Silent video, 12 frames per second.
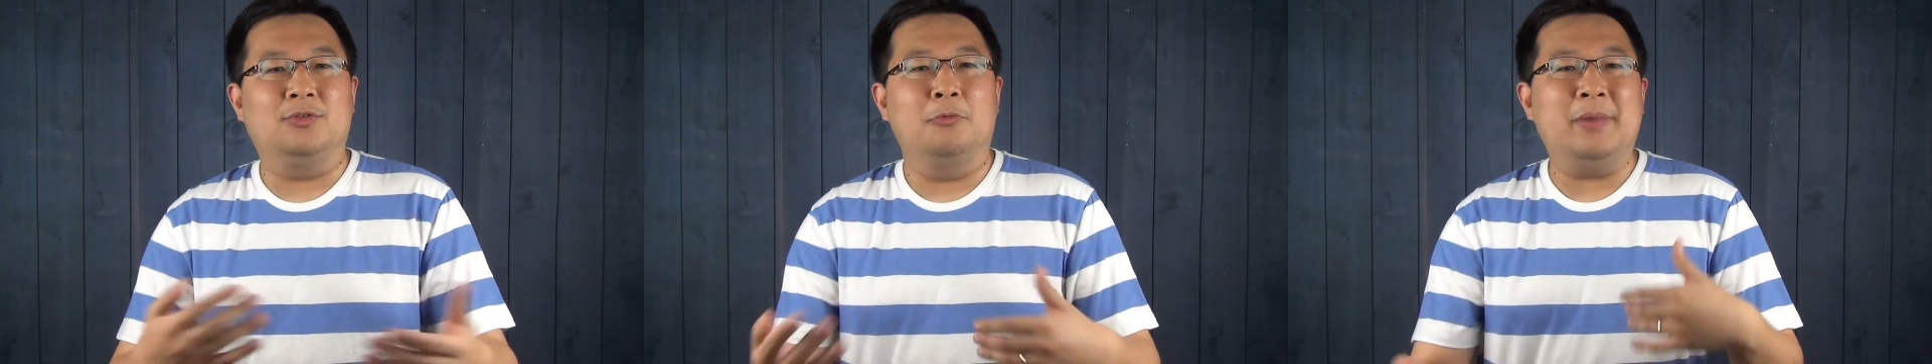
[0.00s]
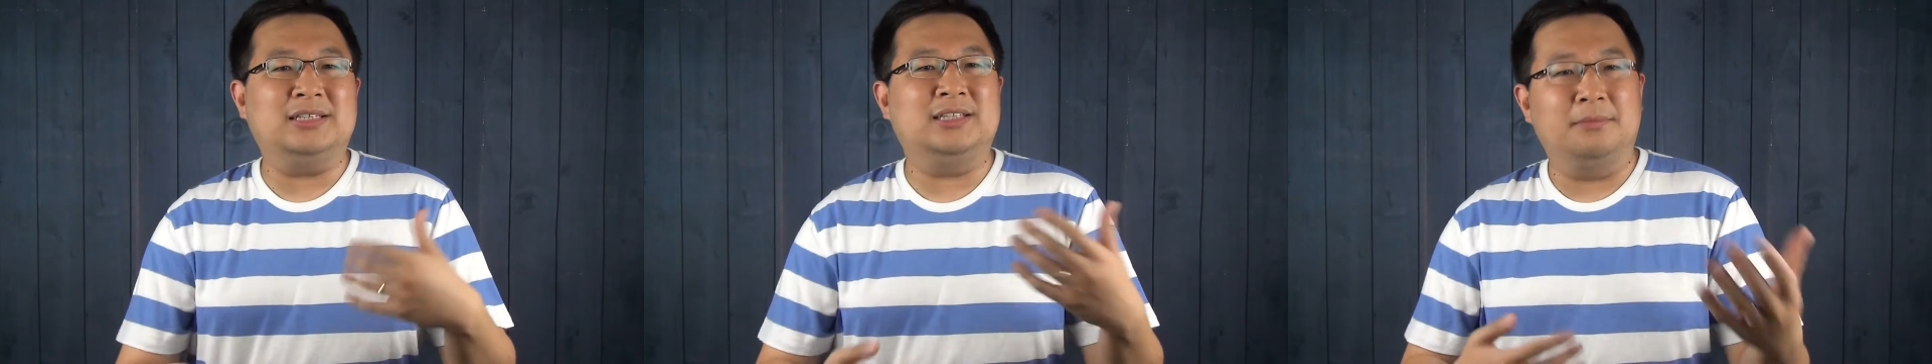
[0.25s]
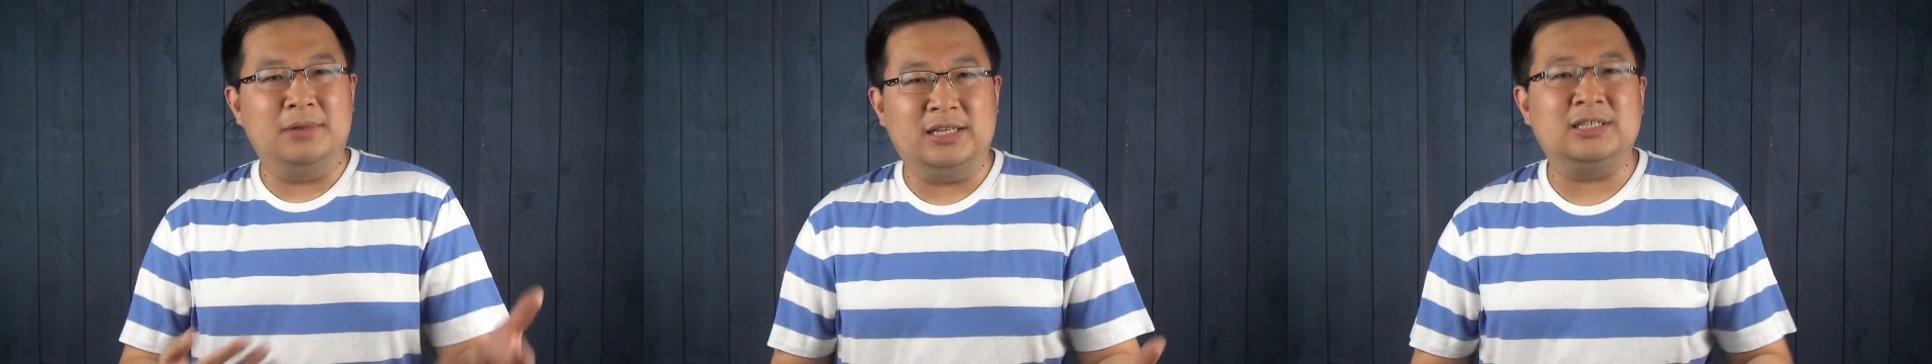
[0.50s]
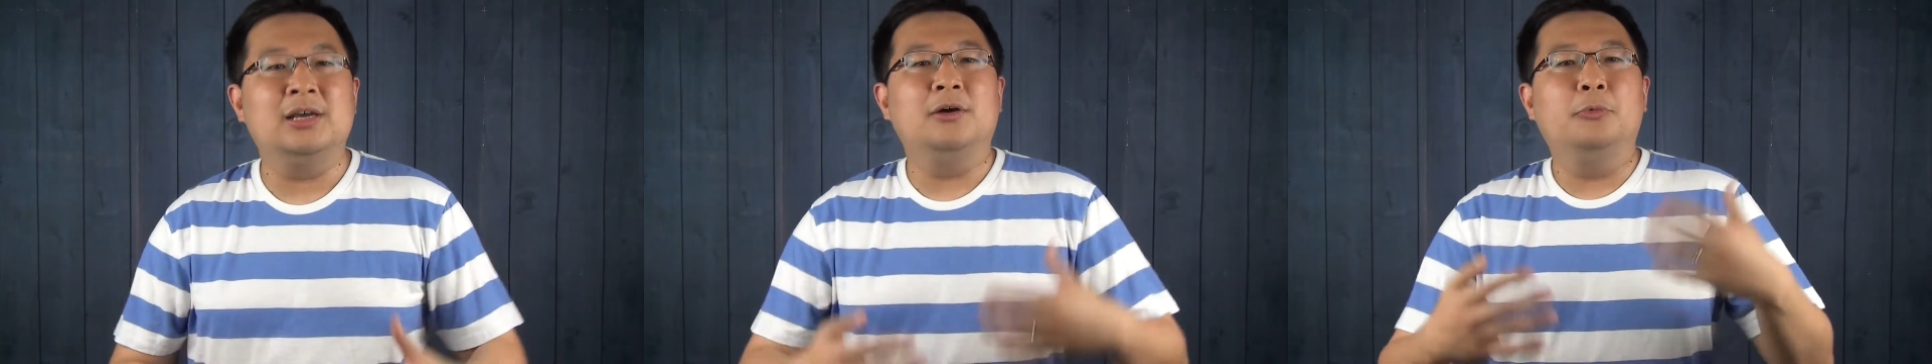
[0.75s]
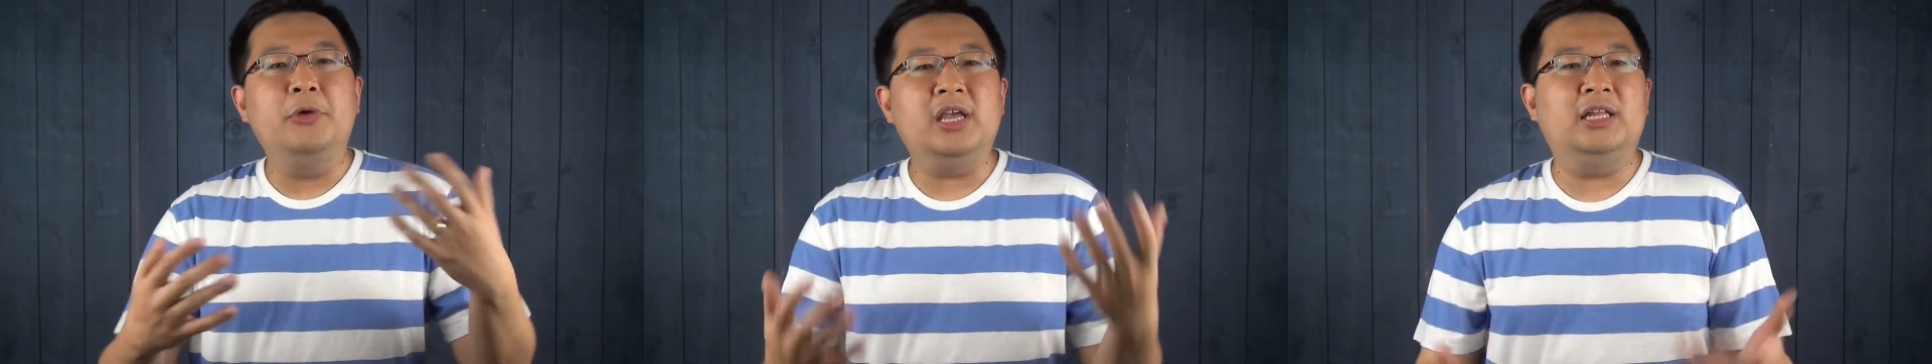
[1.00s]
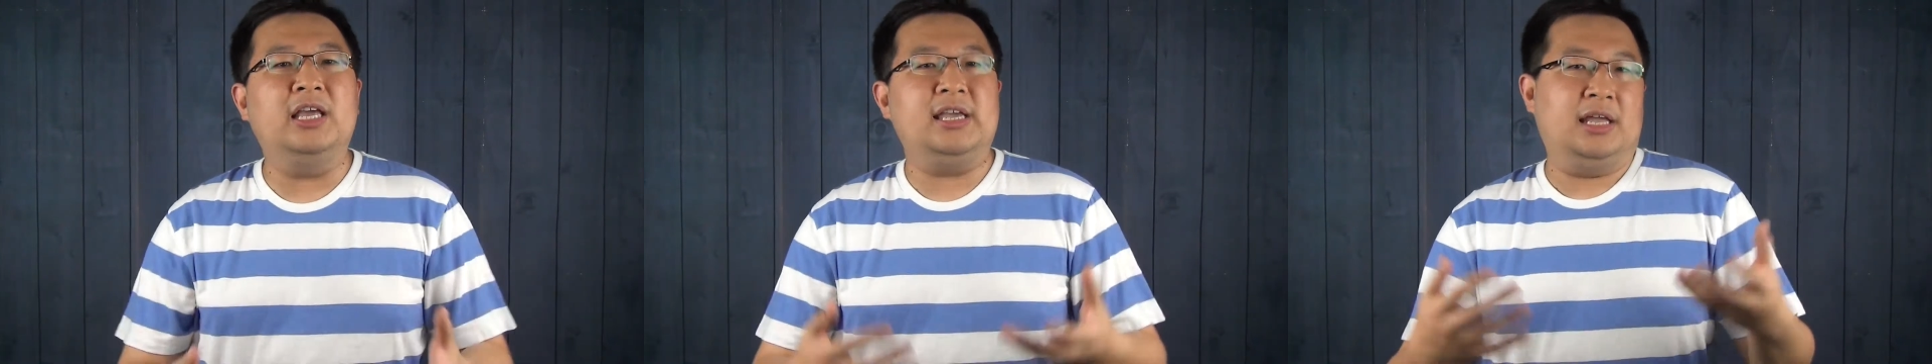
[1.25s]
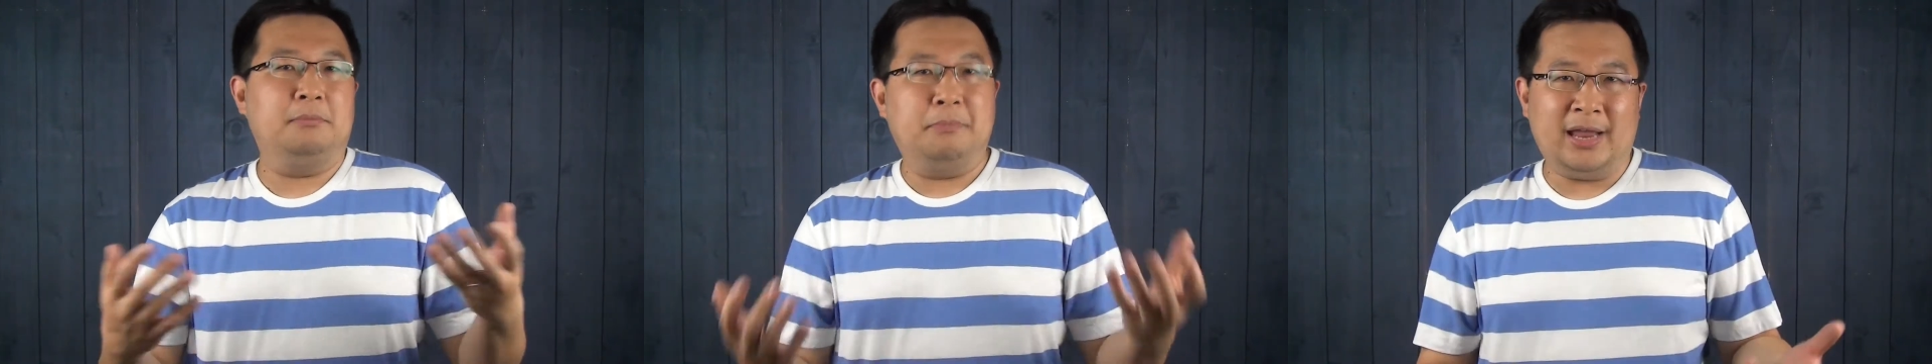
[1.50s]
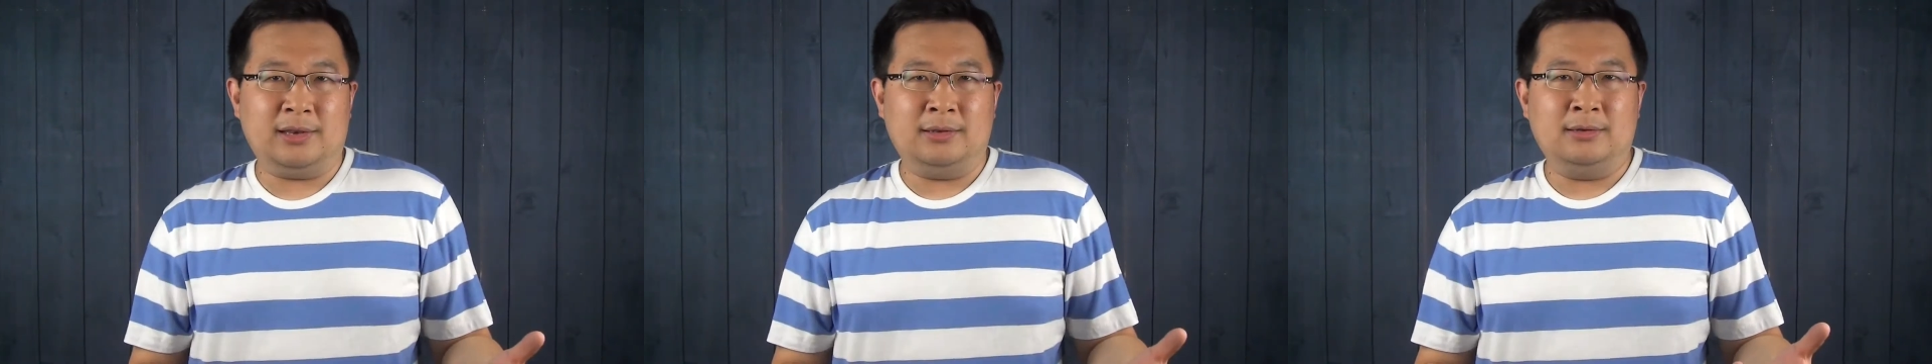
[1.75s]
domestic bliss, reading in
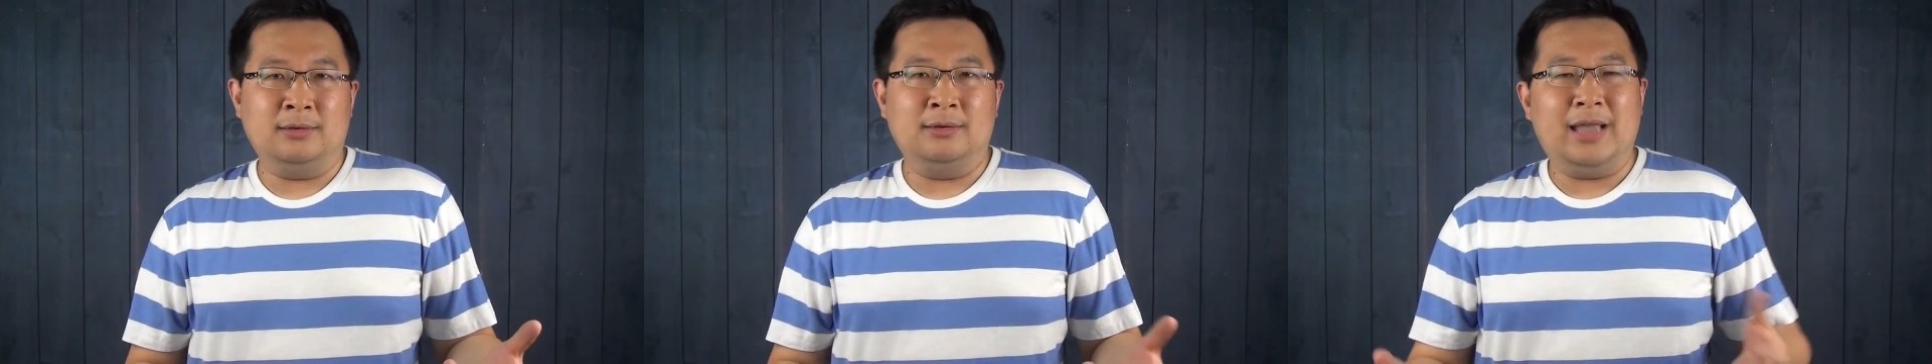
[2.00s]
bed.